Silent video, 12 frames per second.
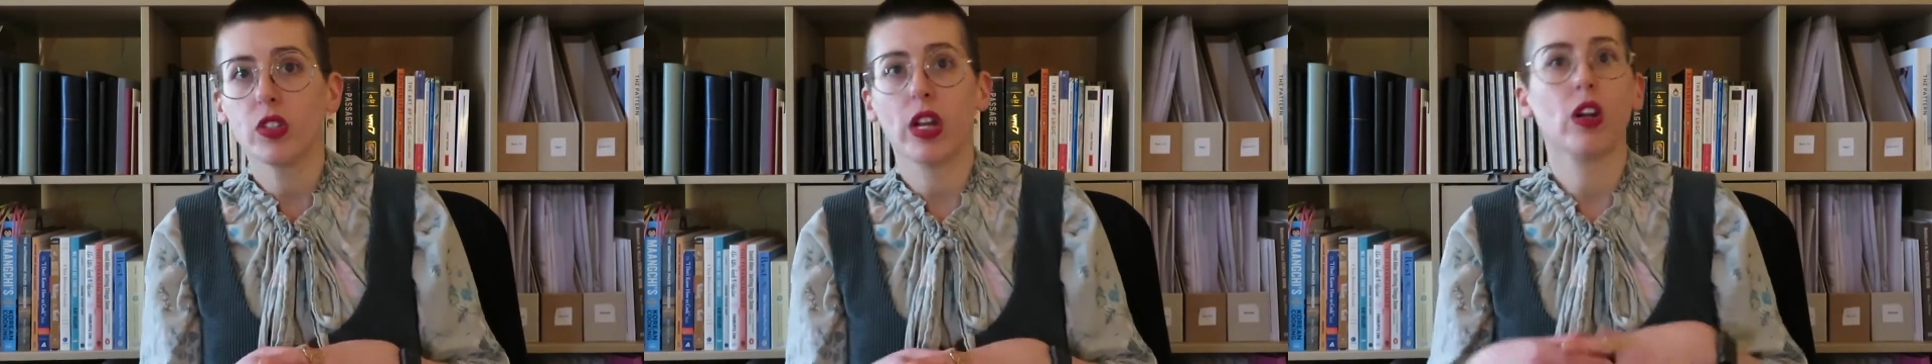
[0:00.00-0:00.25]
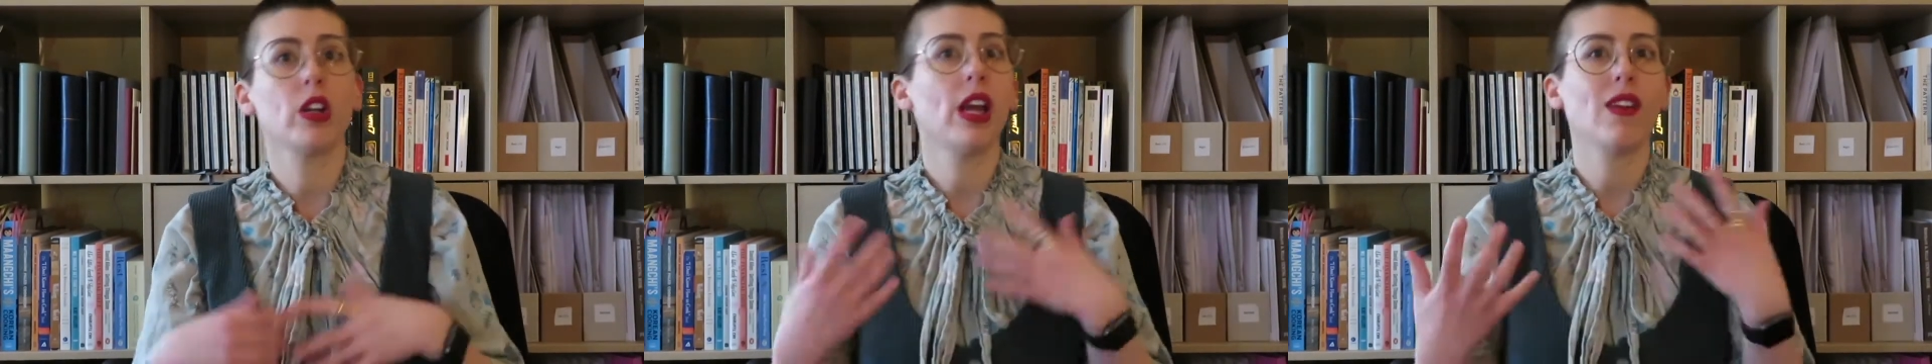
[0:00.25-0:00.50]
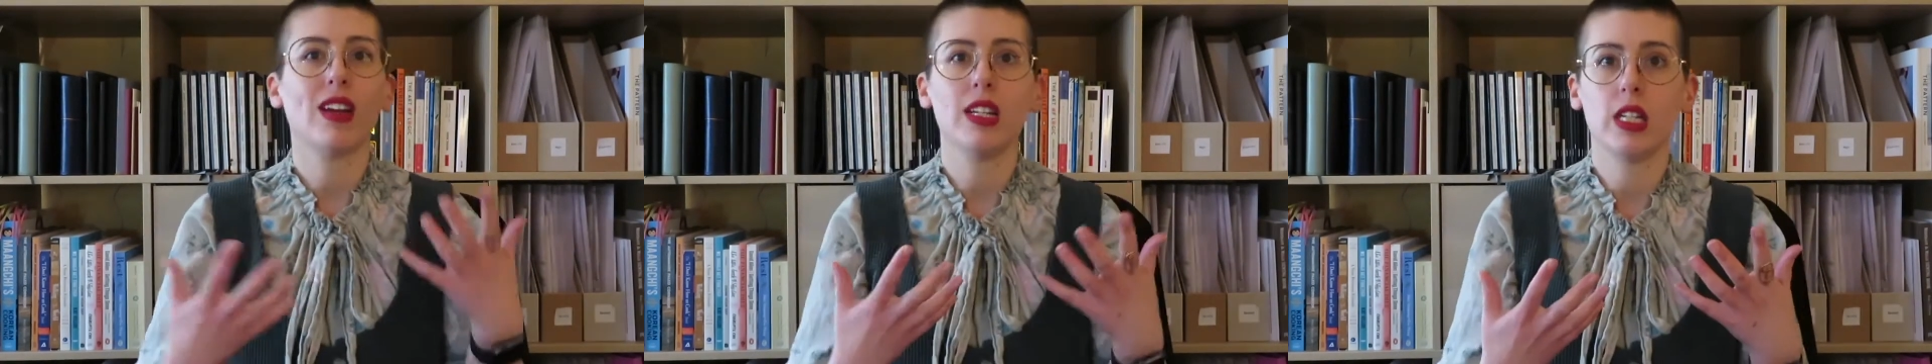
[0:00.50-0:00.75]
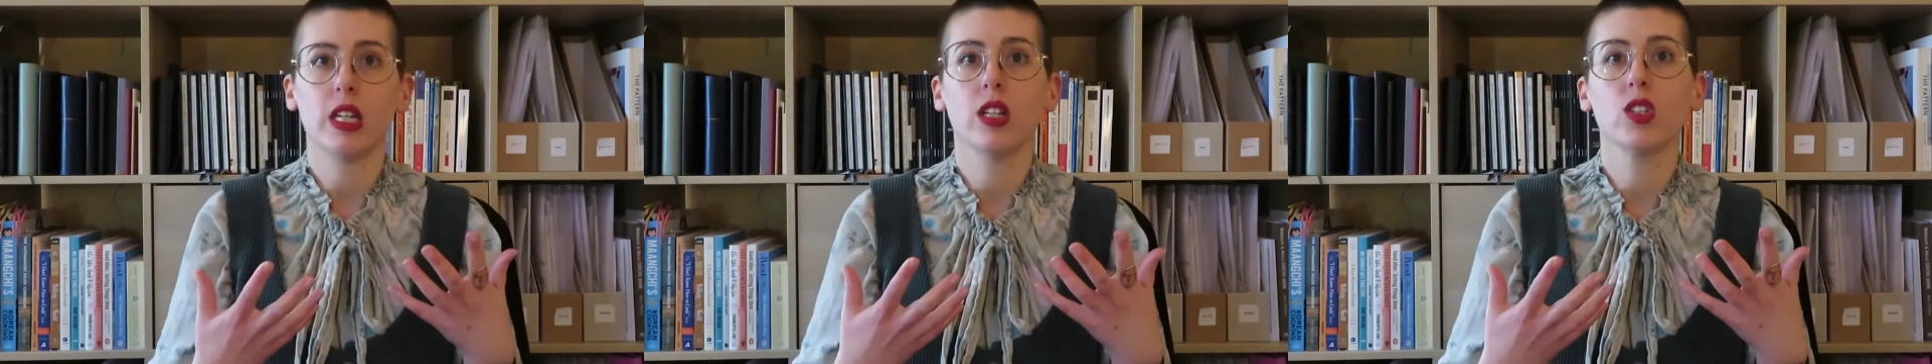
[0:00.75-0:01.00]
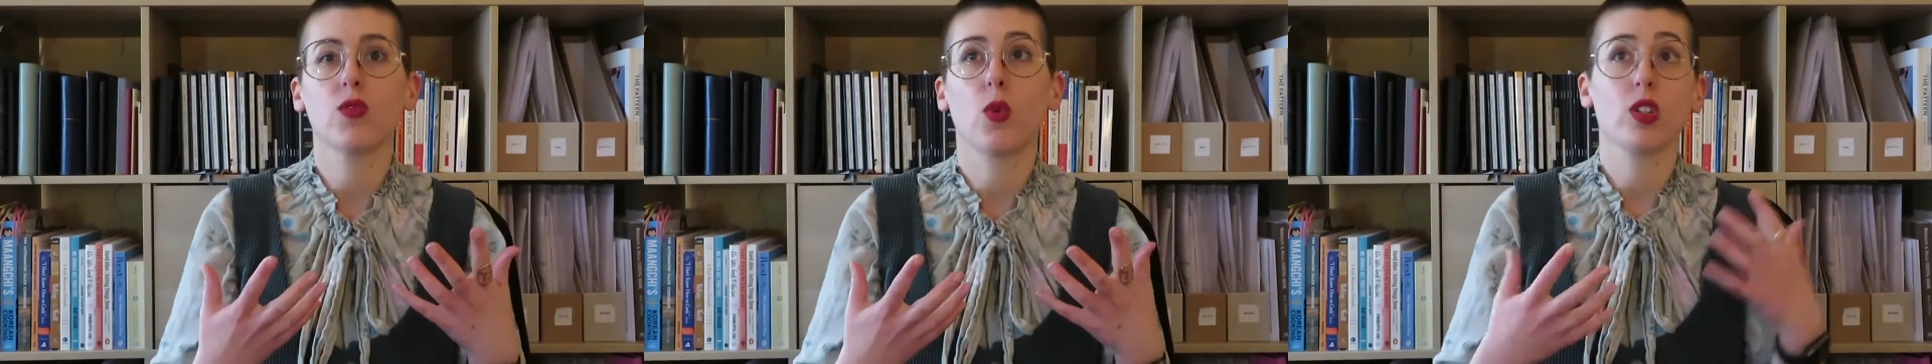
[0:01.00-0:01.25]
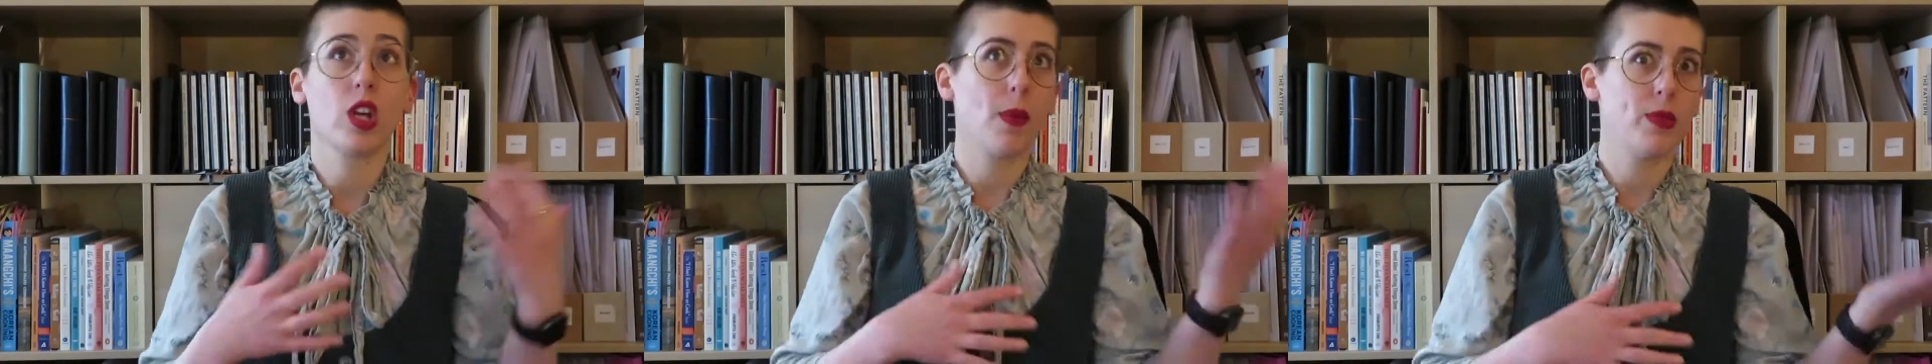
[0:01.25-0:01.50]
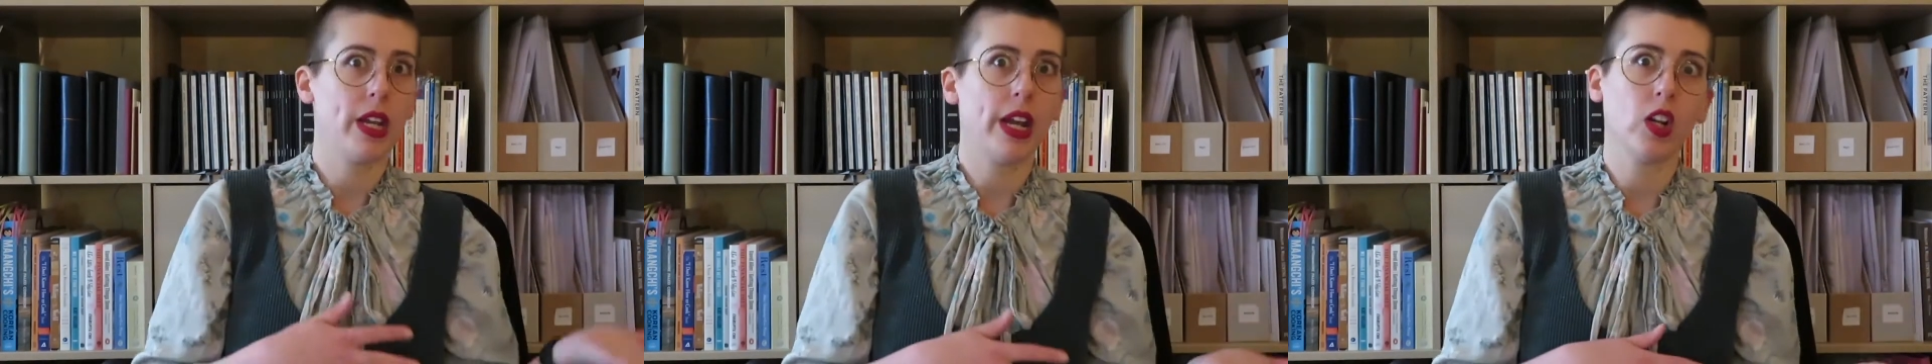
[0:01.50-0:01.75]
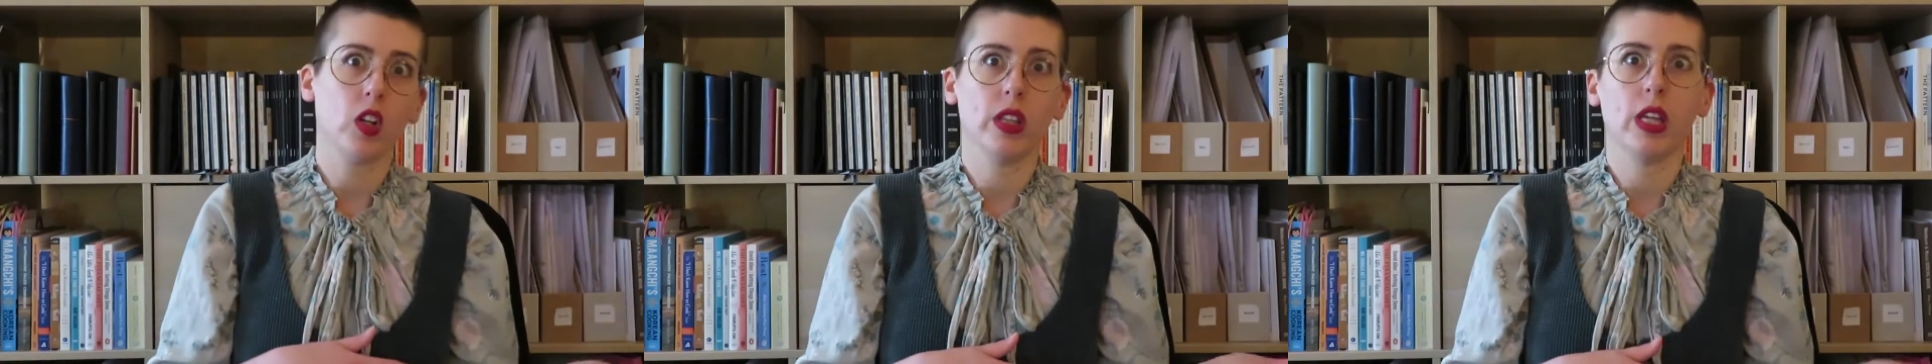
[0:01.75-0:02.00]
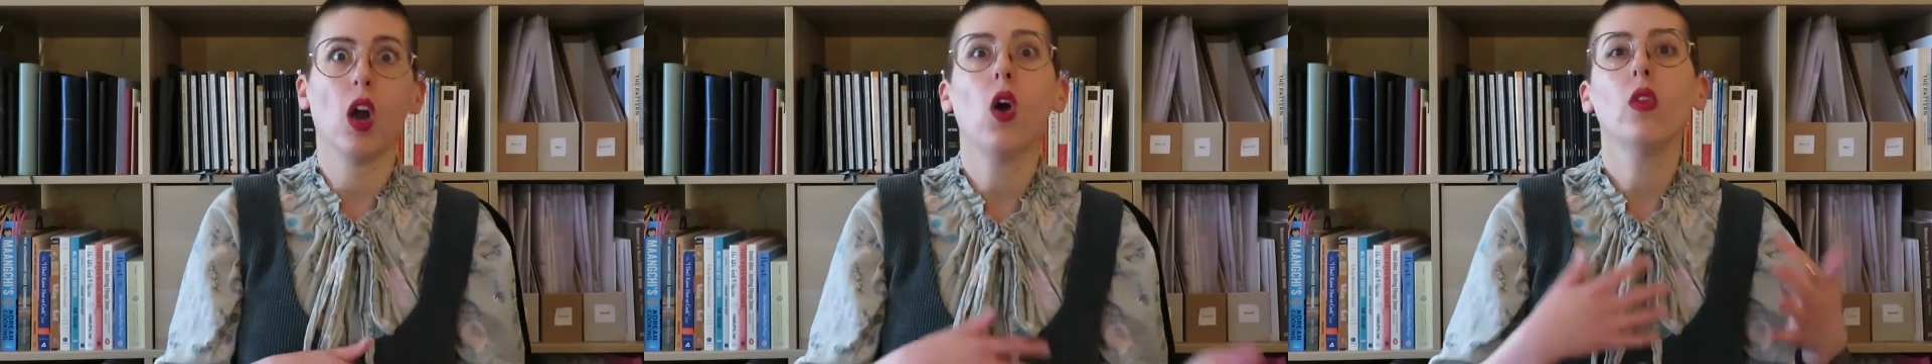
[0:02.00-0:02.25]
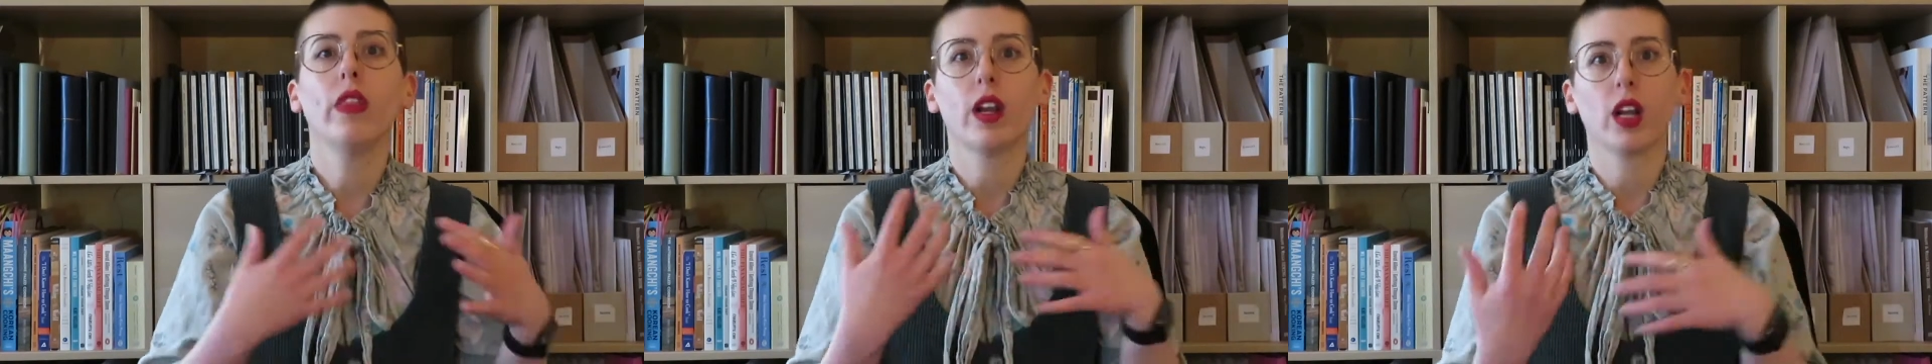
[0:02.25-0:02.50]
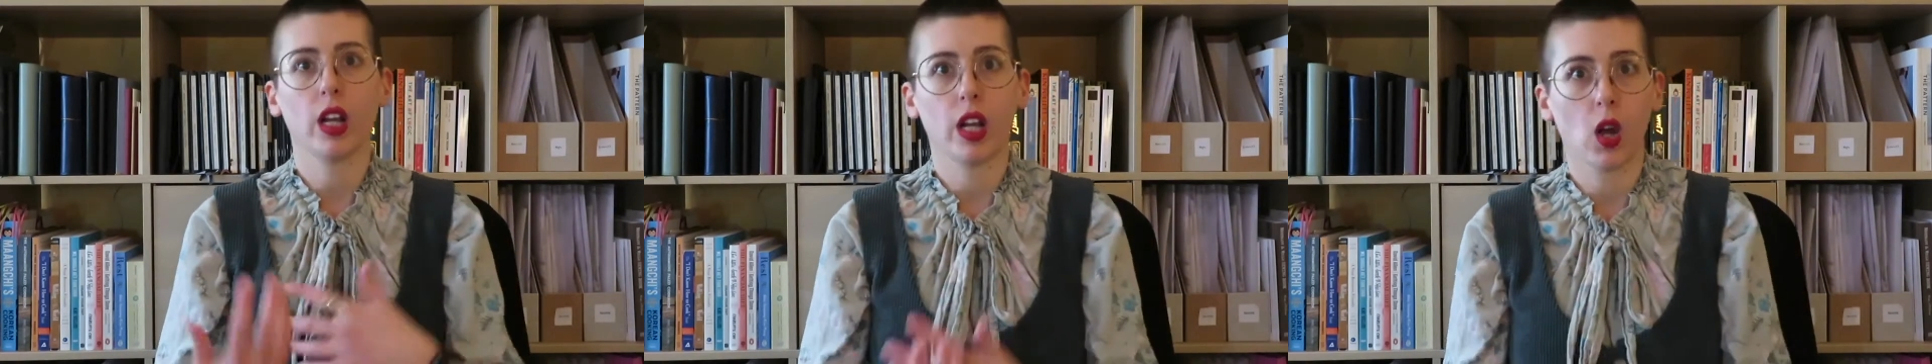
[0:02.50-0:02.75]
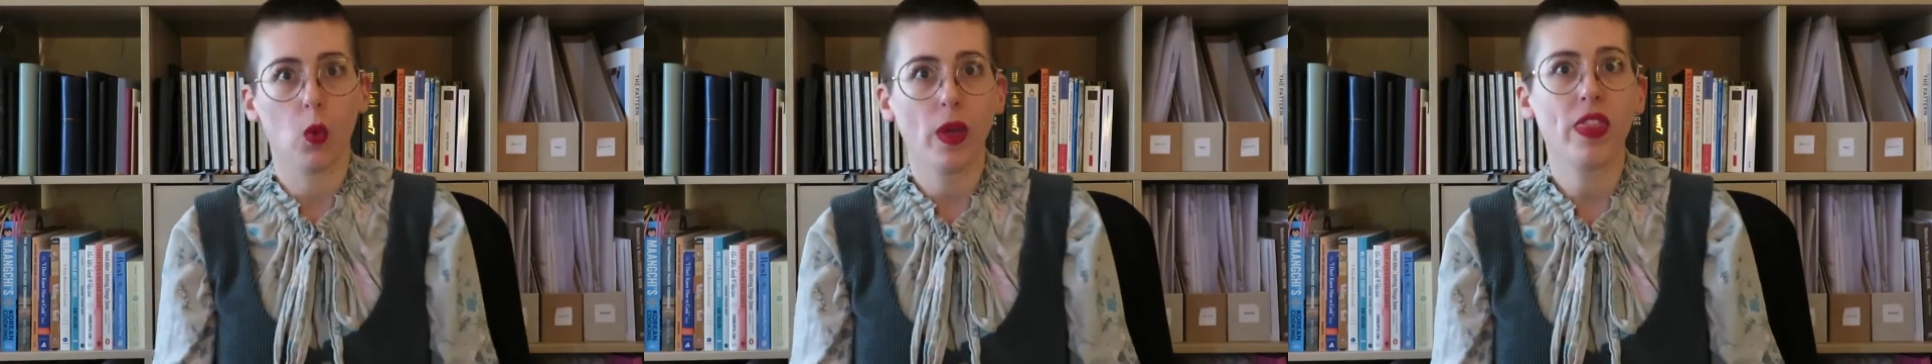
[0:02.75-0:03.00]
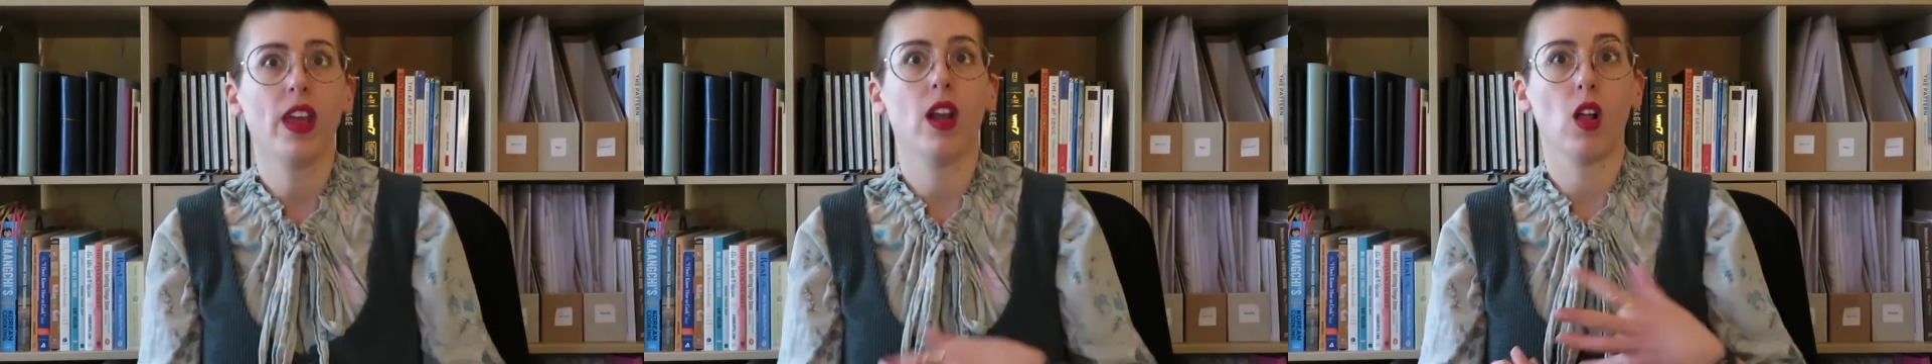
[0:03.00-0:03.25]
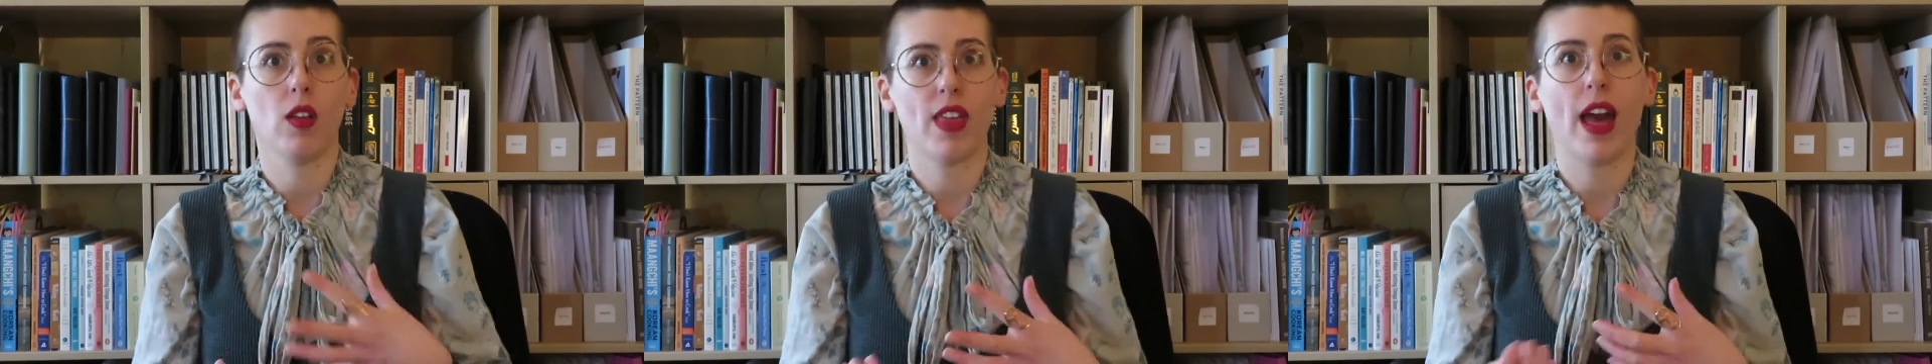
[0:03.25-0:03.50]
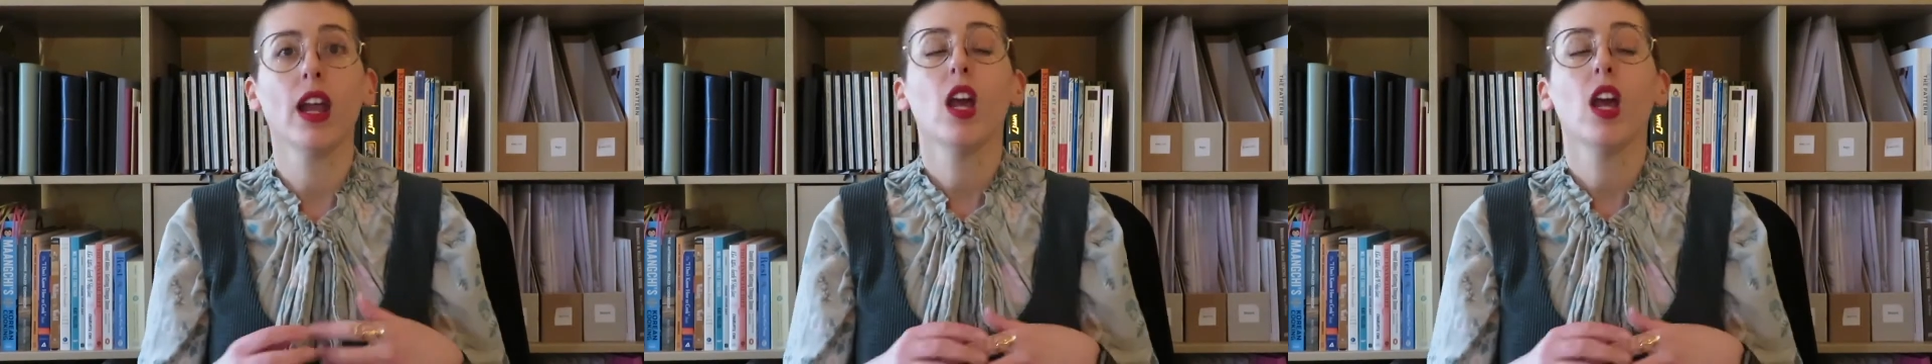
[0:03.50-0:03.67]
I already have ideas for tops that I currently own that are going to go with it and all of that.